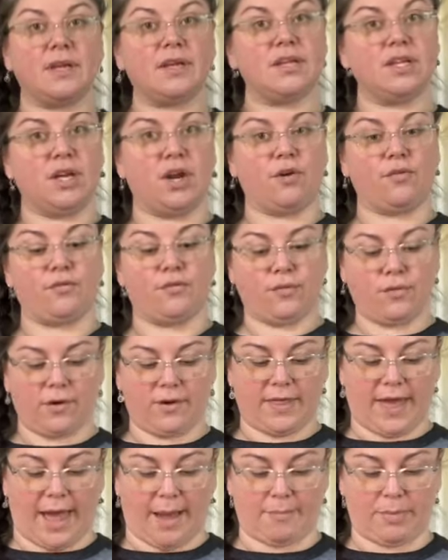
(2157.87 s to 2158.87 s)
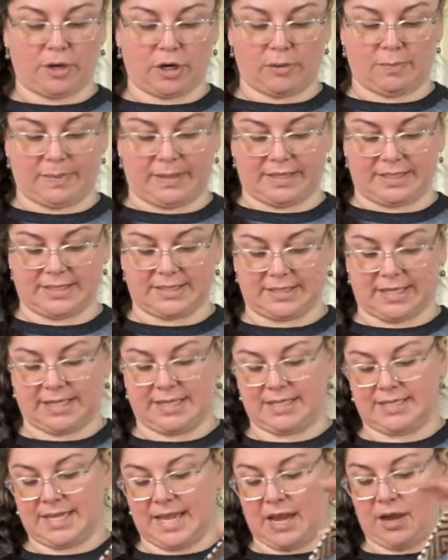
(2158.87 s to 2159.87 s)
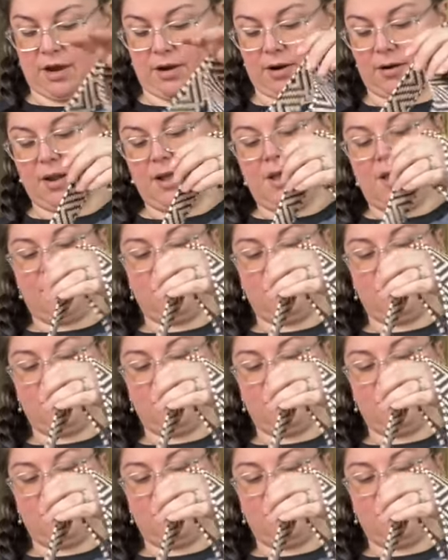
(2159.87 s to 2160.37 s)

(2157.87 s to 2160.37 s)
you know, for that purpose, like to take our